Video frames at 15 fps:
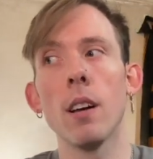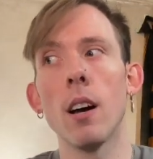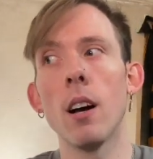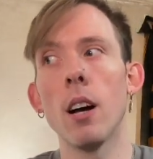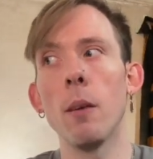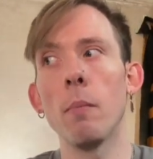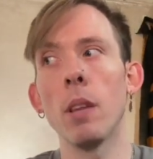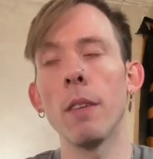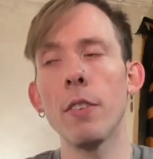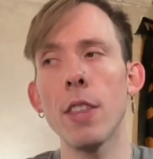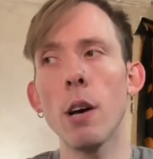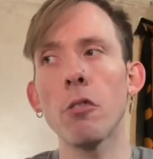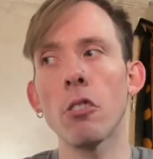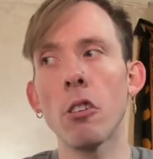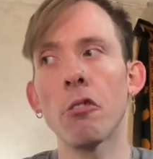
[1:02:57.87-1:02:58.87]
11th
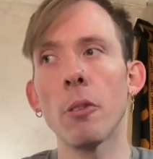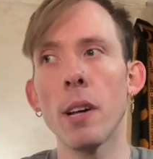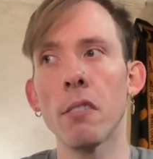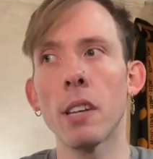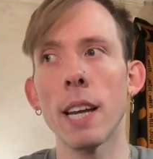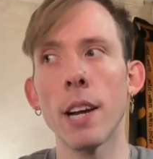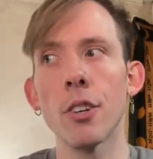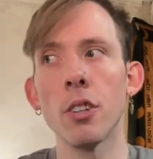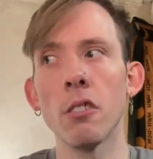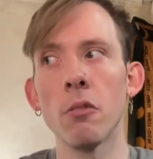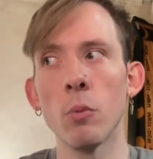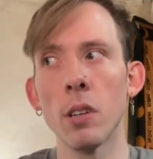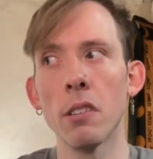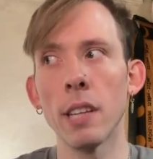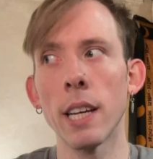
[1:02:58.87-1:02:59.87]
house also has connections,
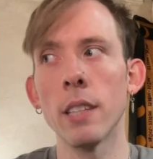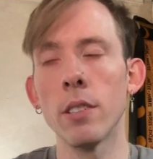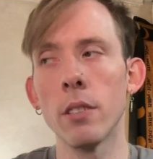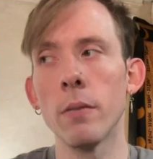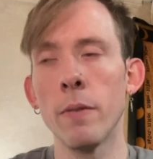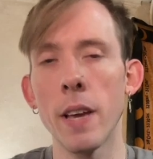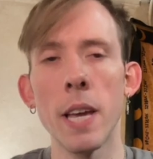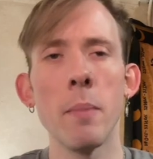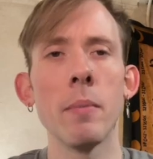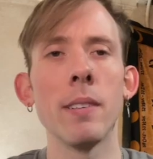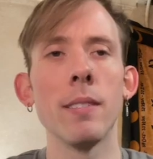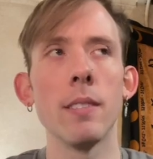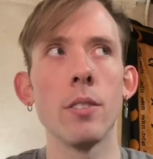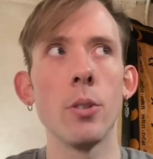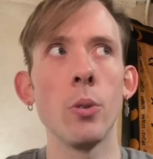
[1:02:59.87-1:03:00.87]
once again, to fame
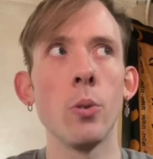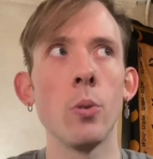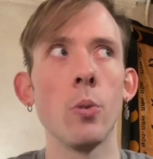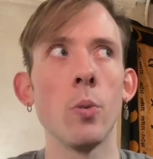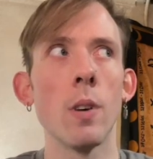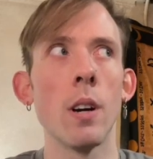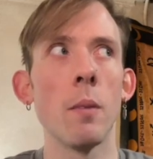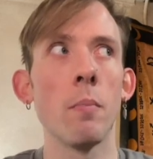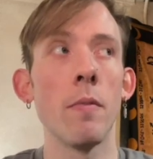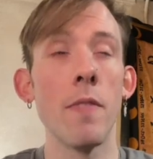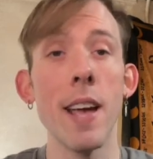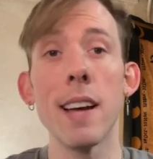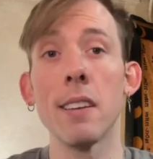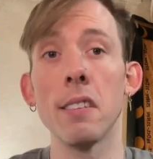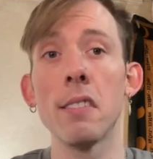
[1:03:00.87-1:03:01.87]
and to
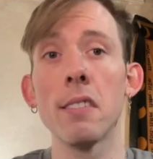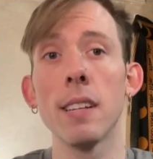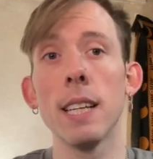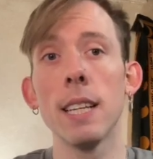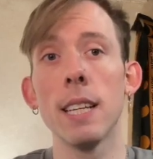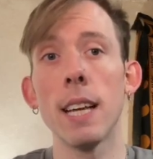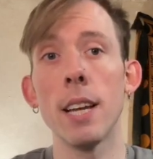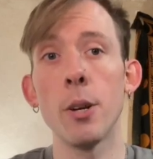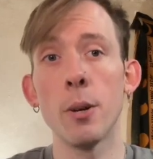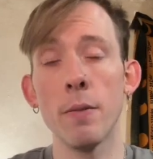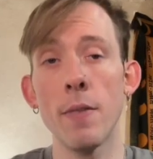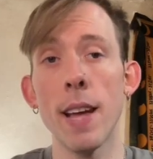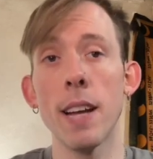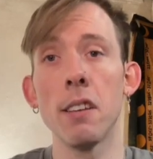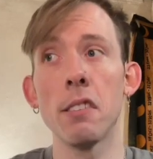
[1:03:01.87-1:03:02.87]
fans, and your
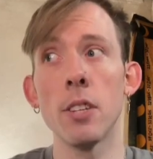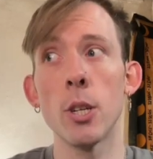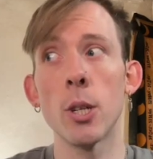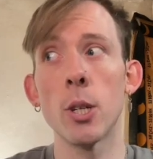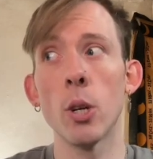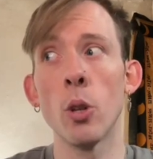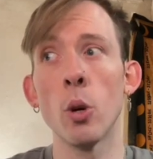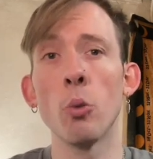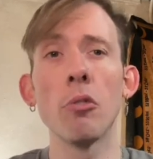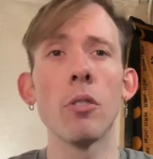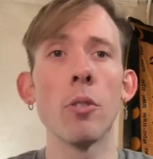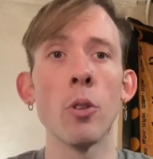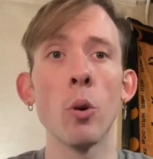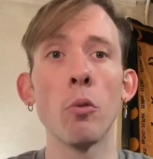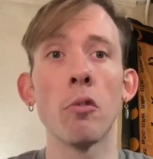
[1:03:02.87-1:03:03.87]
fans and
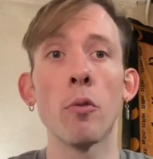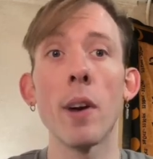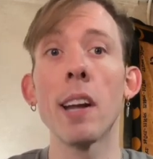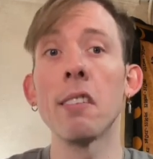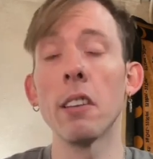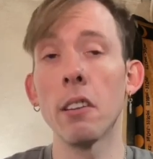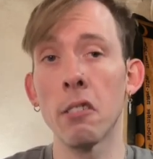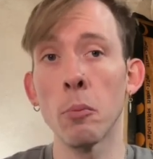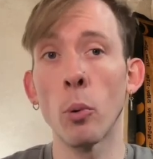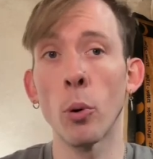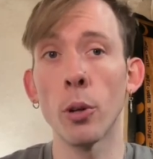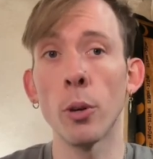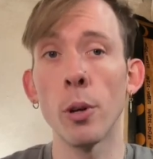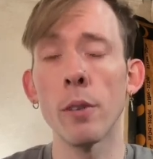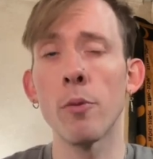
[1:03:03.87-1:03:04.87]
those friends that
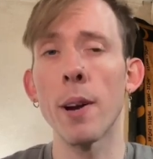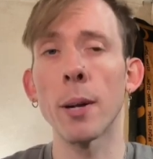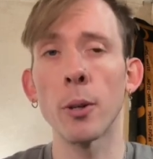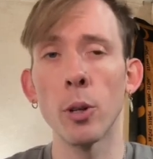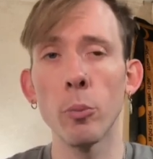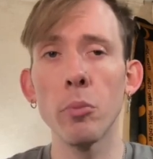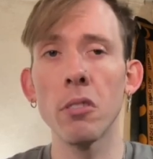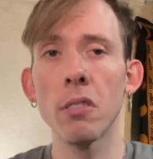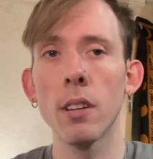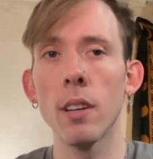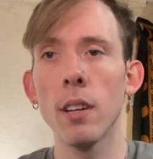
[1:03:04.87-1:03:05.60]
support you, your friend groups,